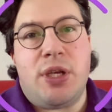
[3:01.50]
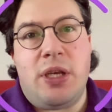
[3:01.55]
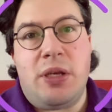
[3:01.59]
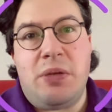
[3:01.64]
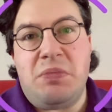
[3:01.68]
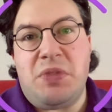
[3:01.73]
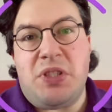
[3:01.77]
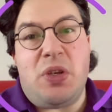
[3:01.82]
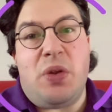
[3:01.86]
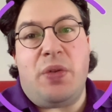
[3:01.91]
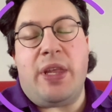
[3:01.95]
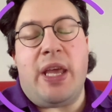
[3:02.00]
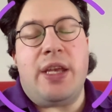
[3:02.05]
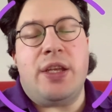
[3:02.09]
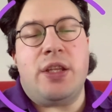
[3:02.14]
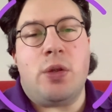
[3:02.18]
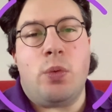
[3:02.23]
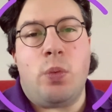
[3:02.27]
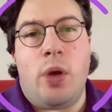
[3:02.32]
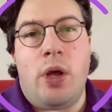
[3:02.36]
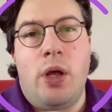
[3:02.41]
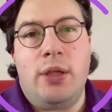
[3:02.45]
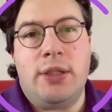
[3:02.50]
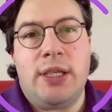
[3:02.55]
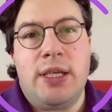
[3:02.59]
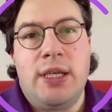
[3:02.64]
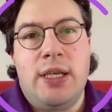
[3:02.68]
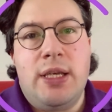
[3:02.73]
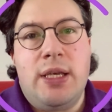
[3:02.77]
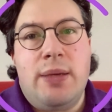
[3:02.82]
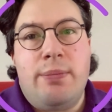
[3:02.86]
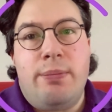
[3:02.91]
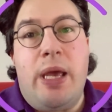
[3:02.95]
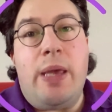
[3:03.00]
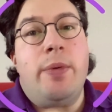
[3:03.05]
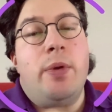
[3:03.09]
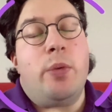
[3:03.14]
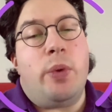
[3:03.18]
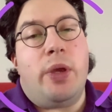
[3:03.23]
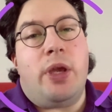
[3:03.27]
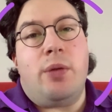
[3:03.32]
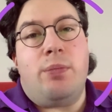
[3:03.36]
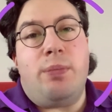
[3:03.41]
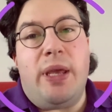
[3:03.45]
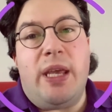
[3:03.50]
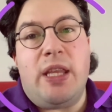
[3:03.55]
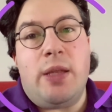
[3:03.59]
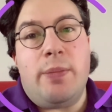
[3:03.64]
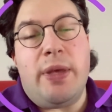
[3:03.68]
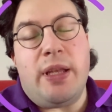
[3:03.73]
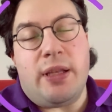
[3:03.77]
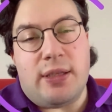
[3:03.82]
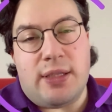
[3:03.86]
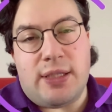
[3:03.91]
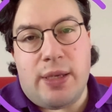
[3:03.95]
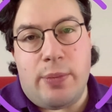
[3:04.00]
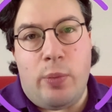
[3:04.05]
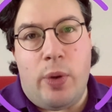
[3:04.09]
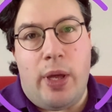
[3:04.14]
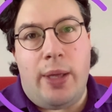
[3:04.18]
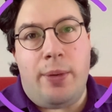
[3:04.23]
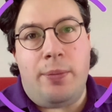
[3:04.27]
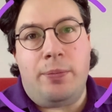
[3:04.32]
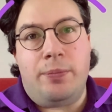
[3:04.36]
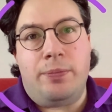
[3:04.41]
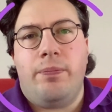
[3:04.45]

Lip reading: it's not the end of the world, maybe we could meet in the middle somewhere.